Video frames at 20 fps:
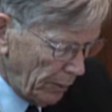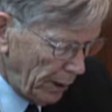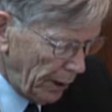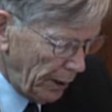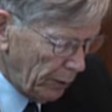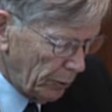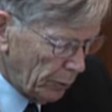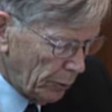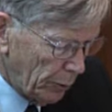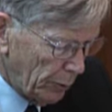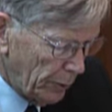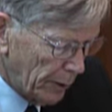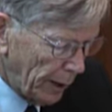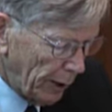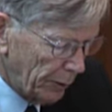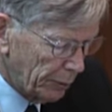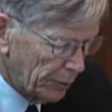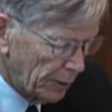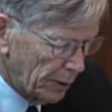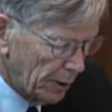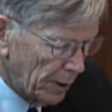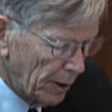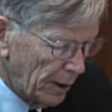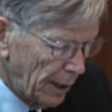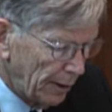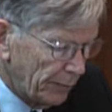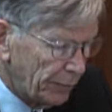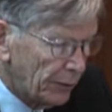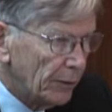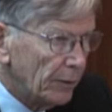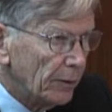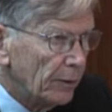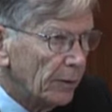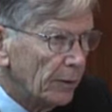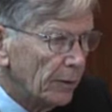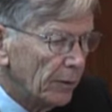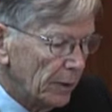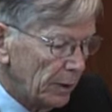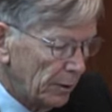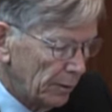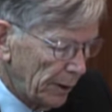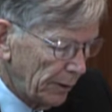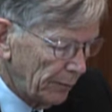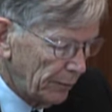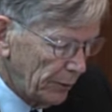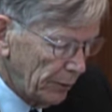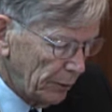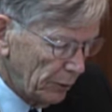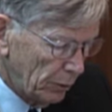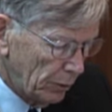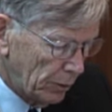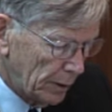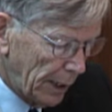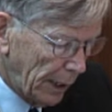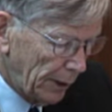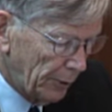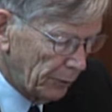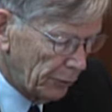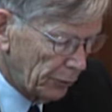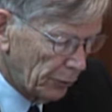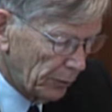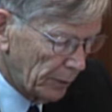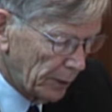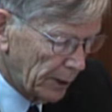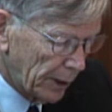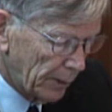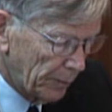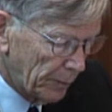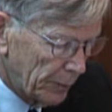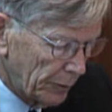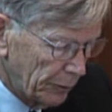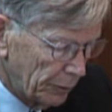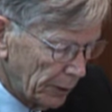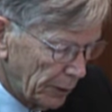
May 2011, the revenue cancelled the company's